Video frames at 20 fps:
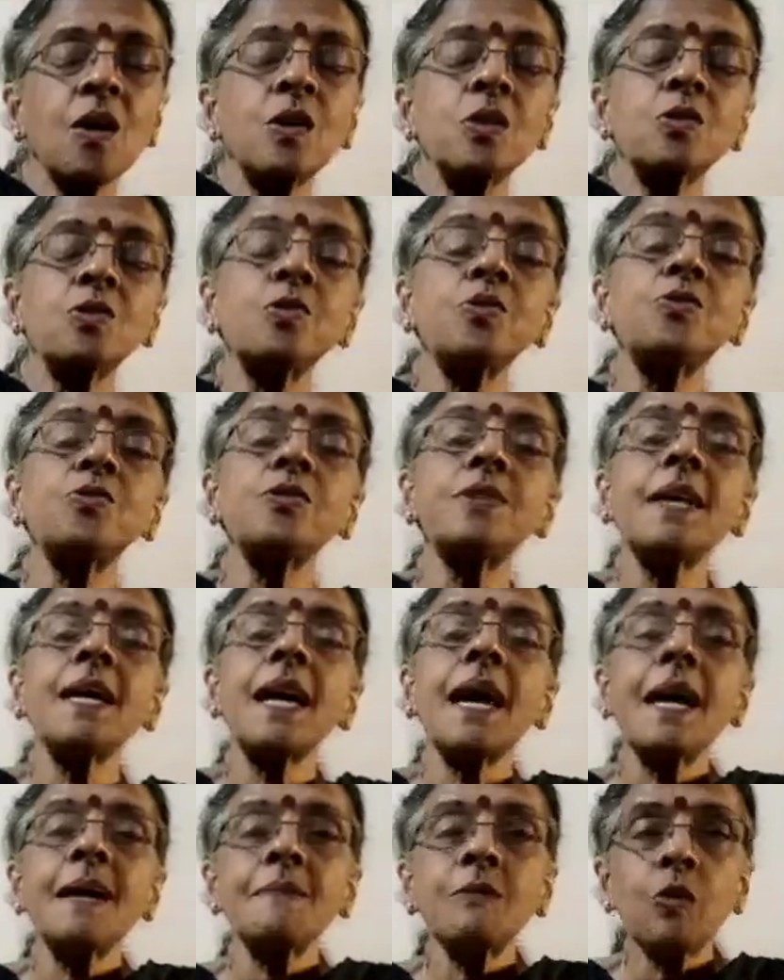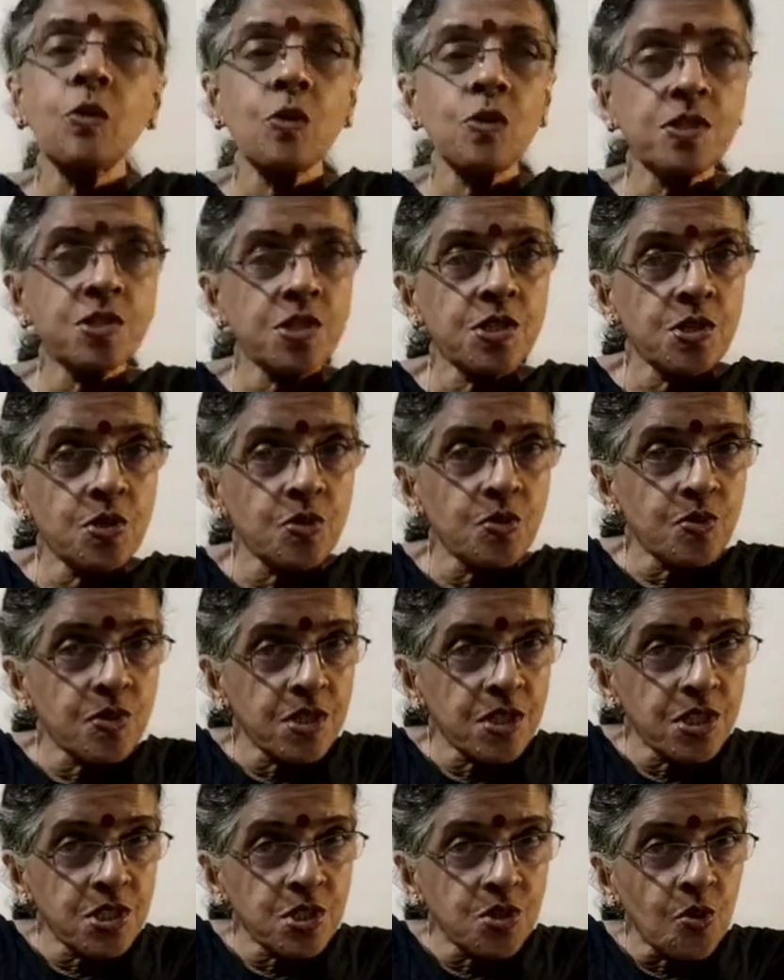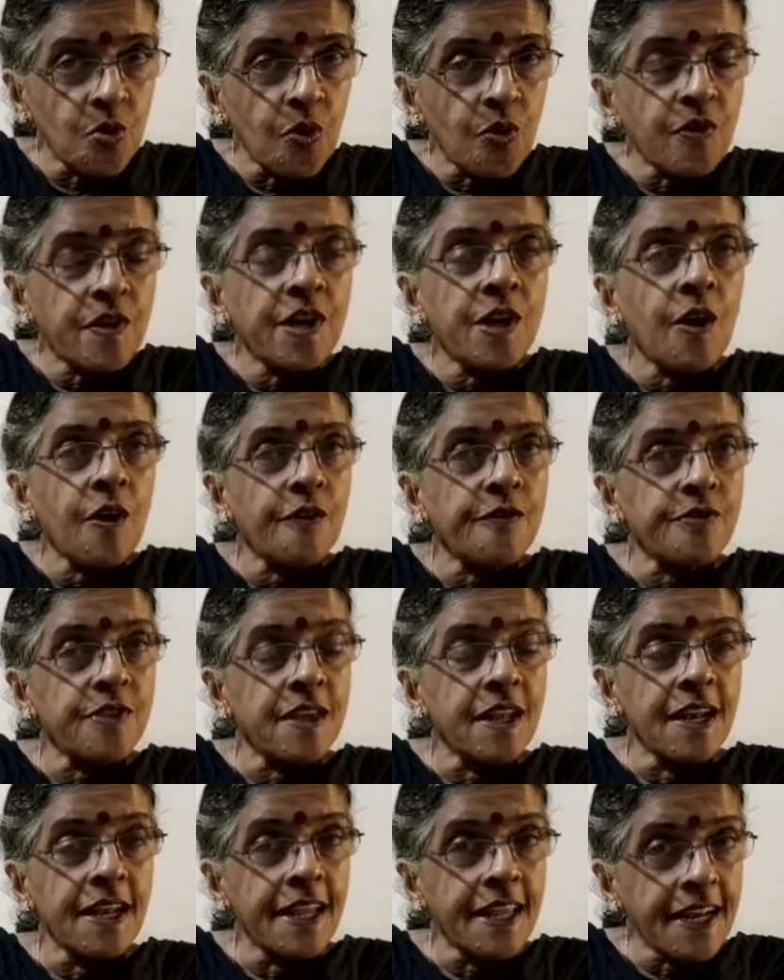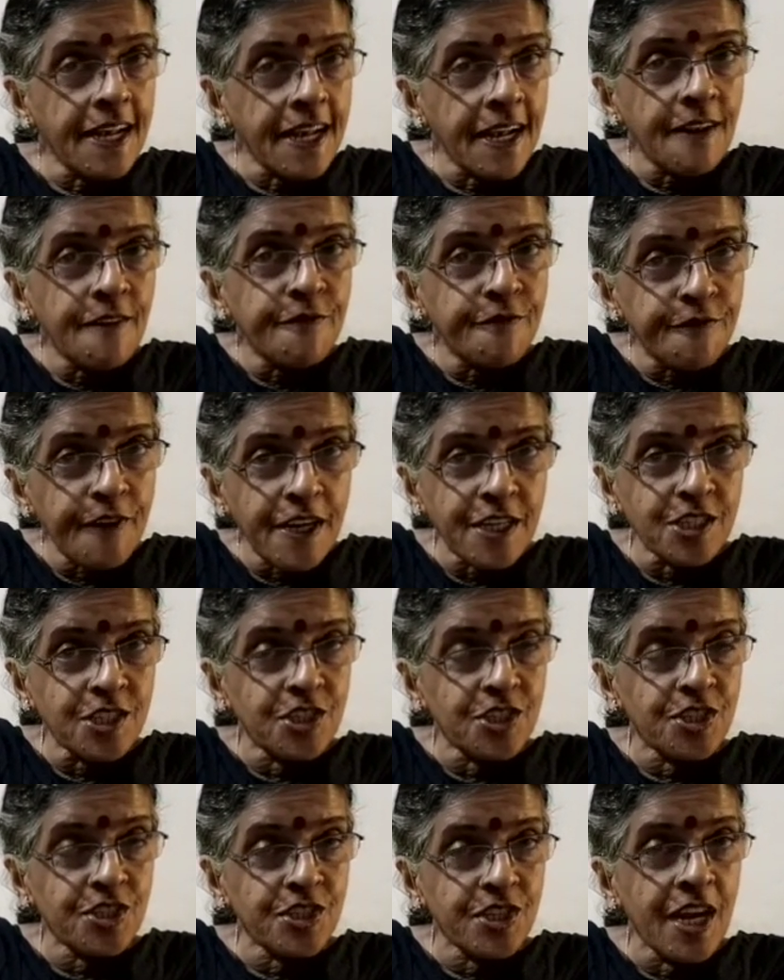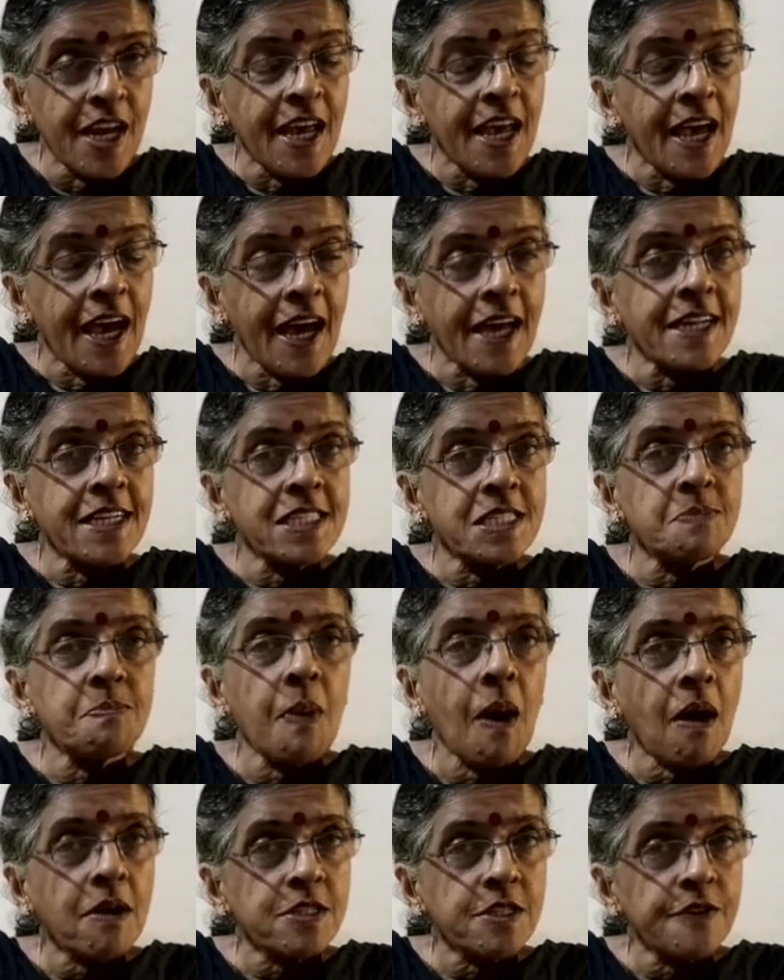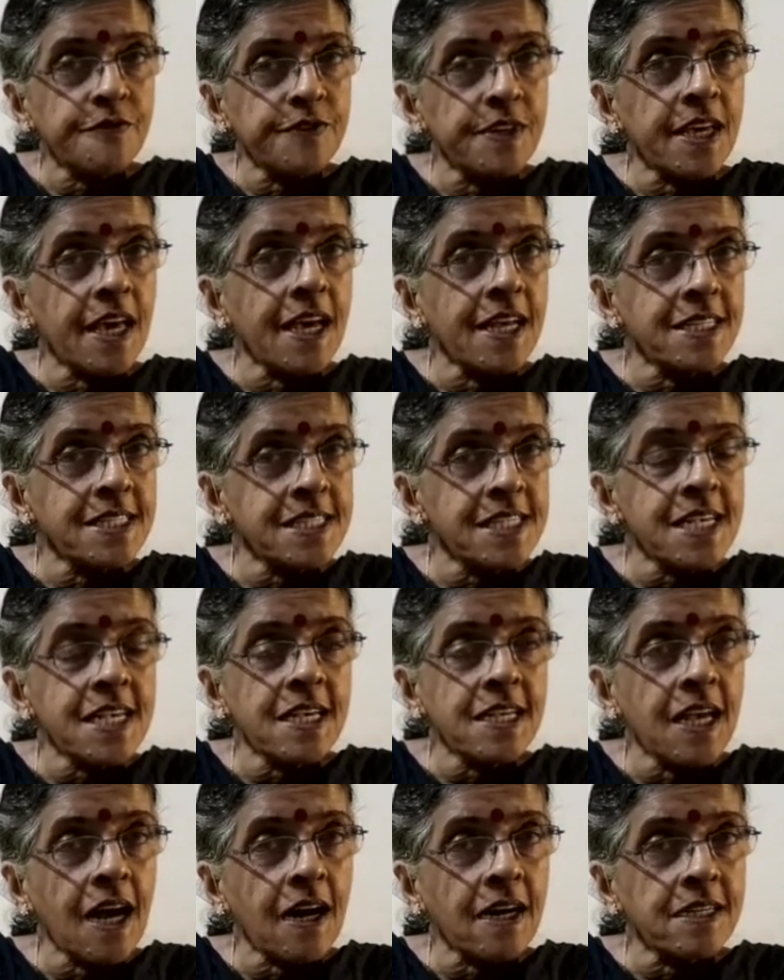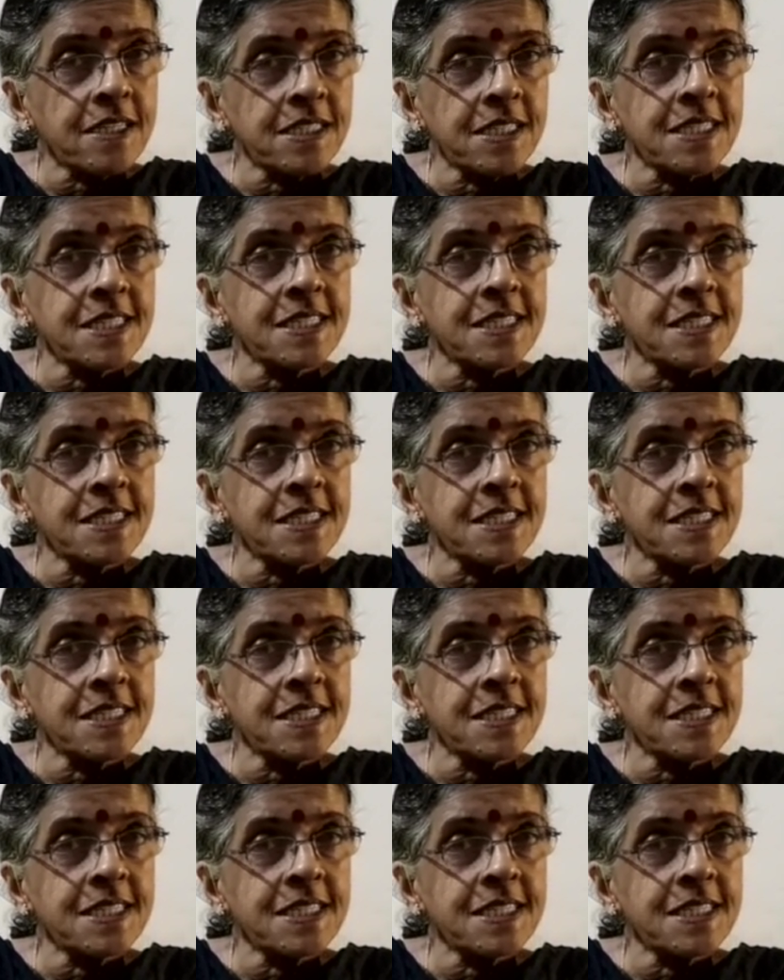So today I'm going to do the story of the little fish, and it's part of the NCERT